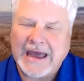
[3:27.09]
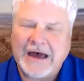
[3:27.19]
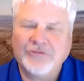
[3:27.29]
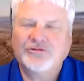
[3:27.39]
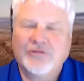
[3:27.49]

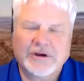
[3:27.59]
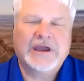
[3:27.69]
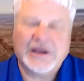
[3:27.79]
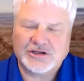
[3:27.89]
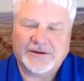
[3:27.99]
outdoor
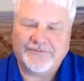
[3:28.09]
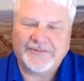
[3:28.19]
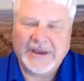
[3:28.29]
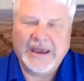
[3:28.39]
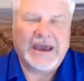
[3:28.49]
kitchen
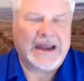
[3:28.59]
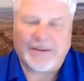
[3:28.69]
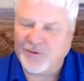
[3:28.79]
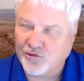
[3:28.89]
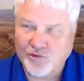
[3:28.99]
and
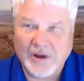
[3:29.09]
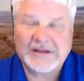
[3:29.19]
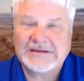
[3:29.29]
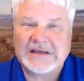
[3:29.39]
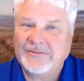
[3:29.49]
I'm
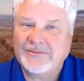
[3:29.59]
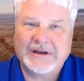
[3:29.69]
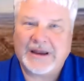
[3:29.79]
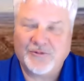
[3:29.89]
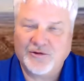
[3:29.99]
grilling
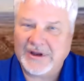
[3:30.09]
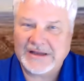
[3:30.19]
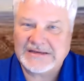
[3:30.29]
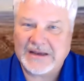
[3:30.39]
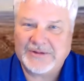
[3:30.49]
something, I'm
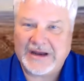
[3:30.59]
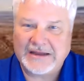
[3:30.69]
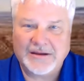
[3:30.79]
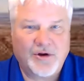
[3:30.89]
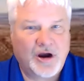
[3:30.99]
grilling something
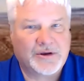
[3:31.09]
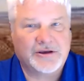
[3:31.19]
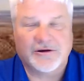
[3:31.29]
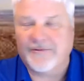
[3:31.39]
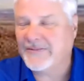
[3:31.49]
on the
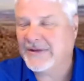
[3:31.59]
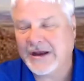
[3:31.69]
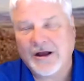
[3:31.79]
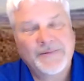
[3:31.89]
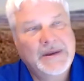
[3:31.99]
barbecue, you
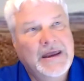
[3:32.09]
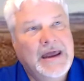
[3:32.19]
know,